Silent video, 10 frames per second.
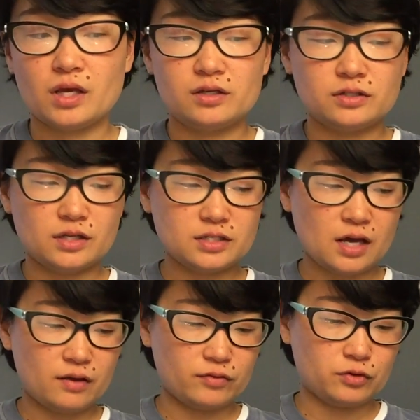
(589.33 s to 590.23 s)
So that's
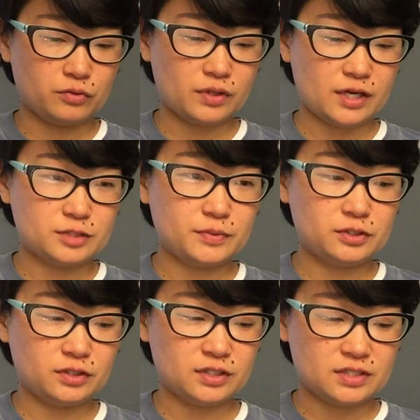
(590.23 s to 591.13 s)
kind of a cool thing,
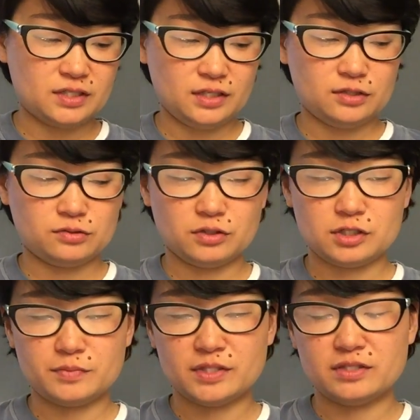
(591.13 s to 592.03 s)
especially because the tea is really
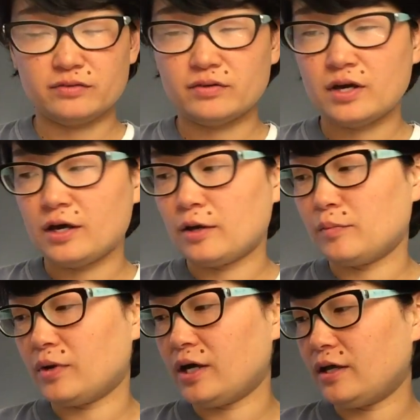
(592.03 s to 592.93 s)
expensive.
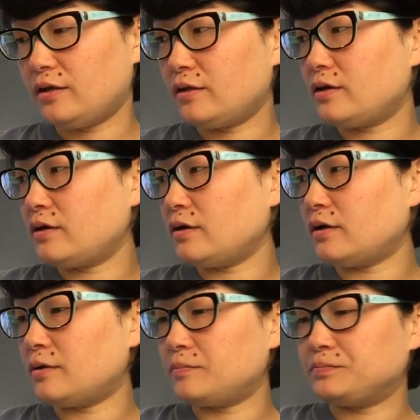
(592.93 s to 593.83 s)
But,
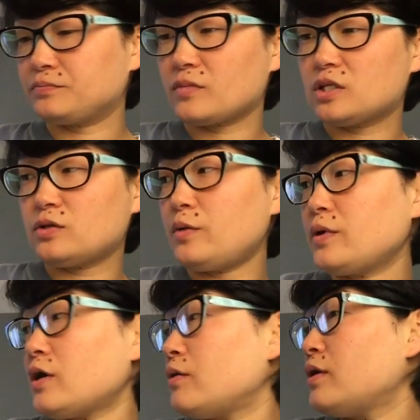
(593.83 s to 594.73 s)
so here we
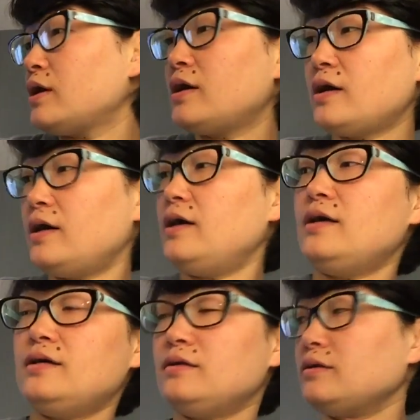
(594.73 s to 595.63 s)
go.
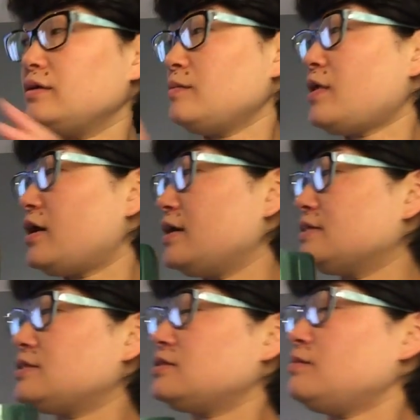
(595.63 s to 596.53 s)
And get my
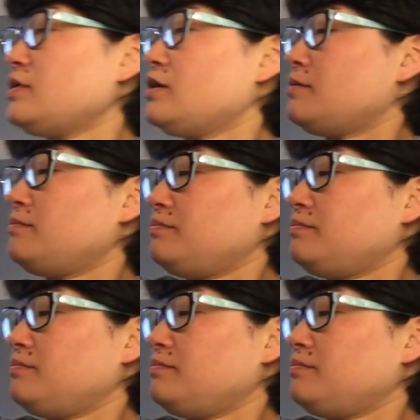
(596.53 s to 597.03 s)
ice in my cup.